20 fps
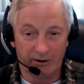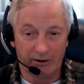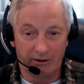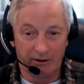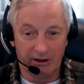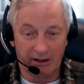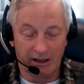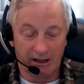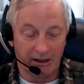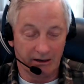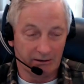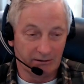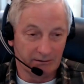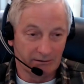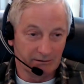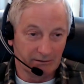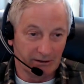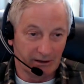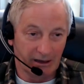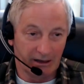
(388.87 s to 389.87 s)
And again,
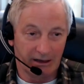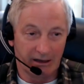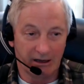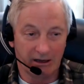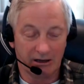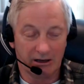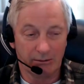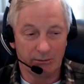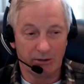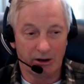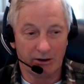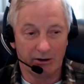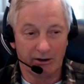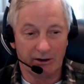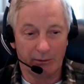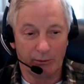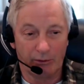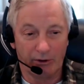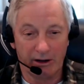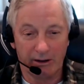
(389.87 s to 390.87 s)
they didn't come out and they
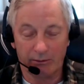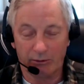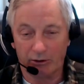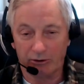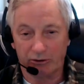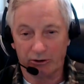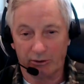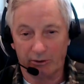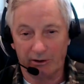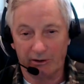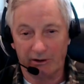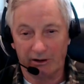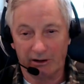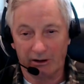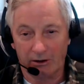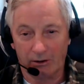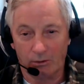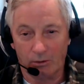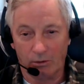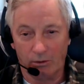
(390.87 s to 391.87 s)
weren't able to show anything in
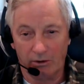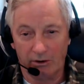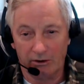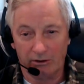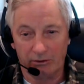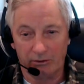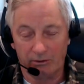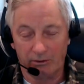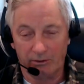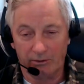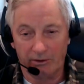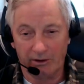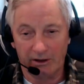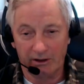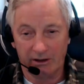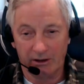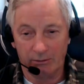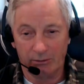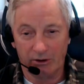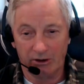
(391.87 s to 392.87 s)
court and do their thing
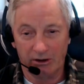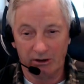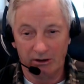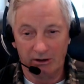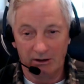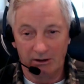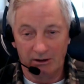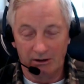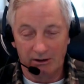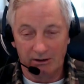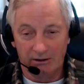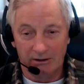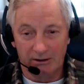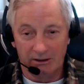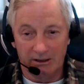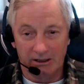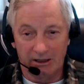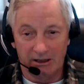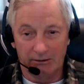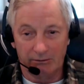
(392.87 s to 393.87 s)
there, but
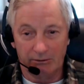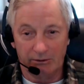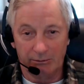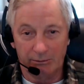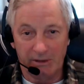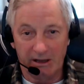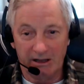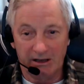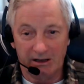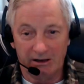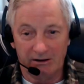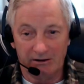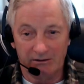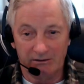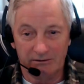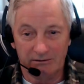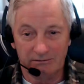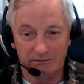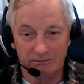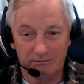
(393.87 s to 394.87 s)
it made it
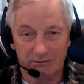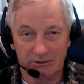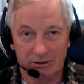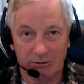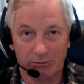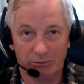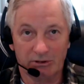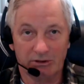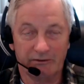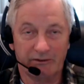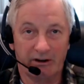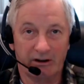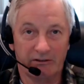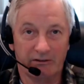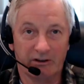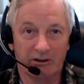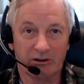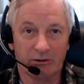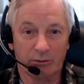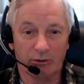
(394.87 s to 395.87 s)
very
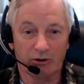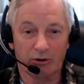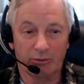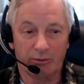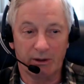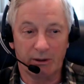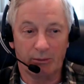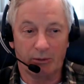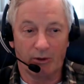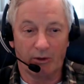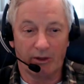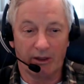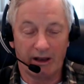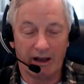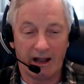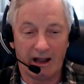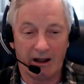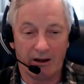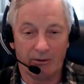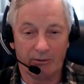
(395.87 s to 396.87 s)
visible to people that
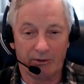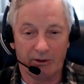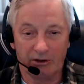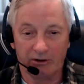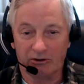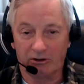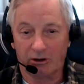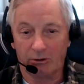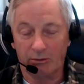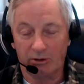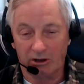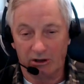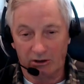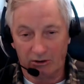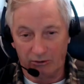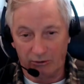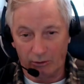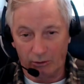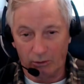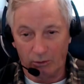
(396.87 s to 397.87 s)
how things can be
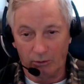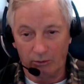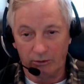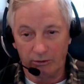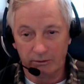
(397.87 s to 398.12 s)
controlled